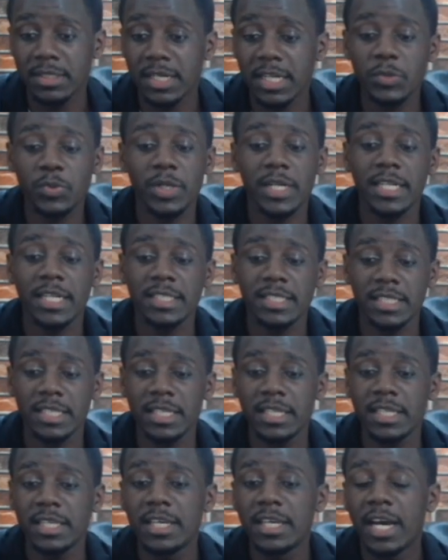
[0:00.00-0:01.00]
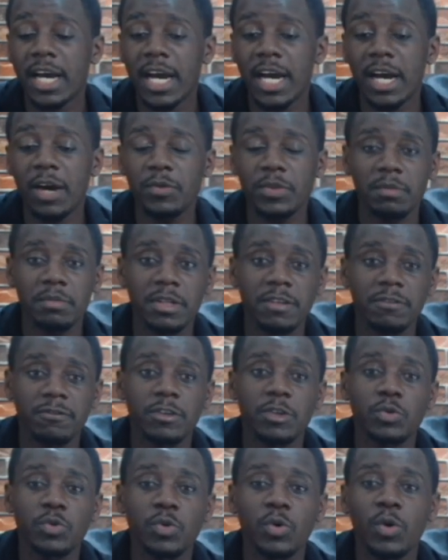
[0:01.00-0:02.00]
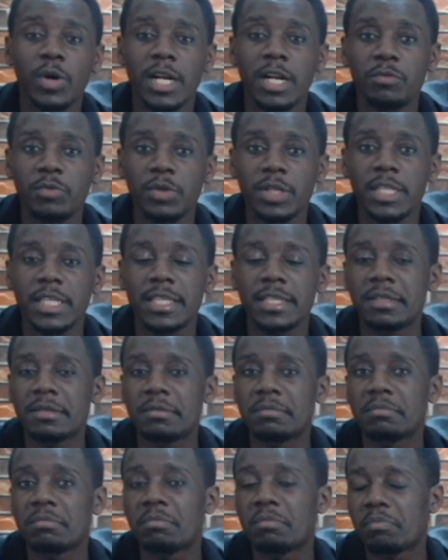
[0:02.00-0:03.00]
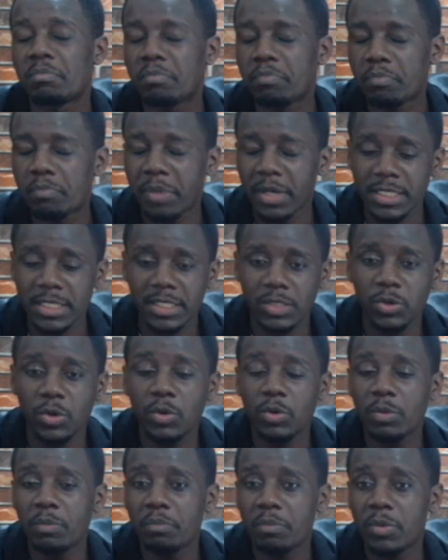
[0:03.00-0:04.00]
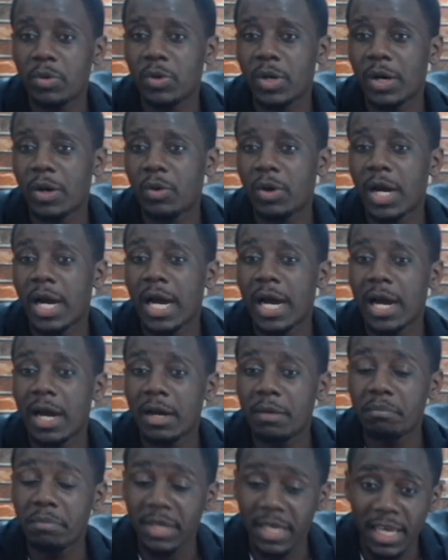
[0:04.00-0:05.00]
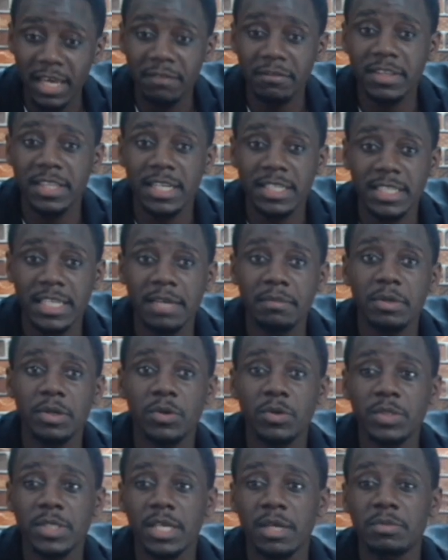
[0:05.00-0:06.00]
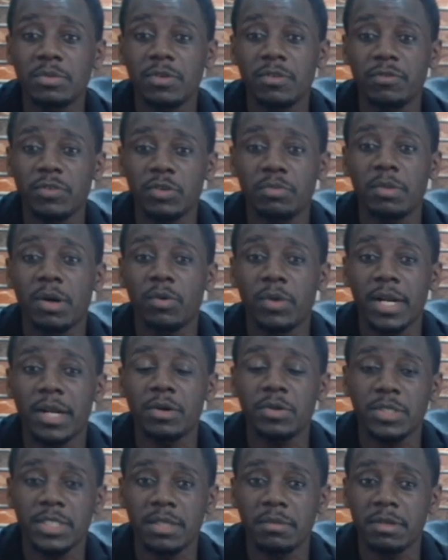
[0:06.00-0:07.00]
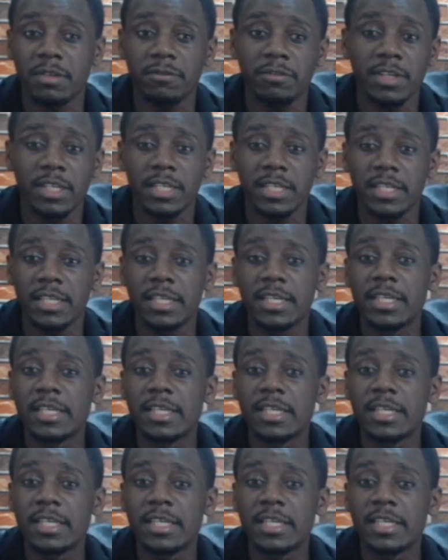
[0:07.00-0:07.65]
Let's wait and see how the midfield go on and really participate or behave in that game because games of football won and lost in the midfield.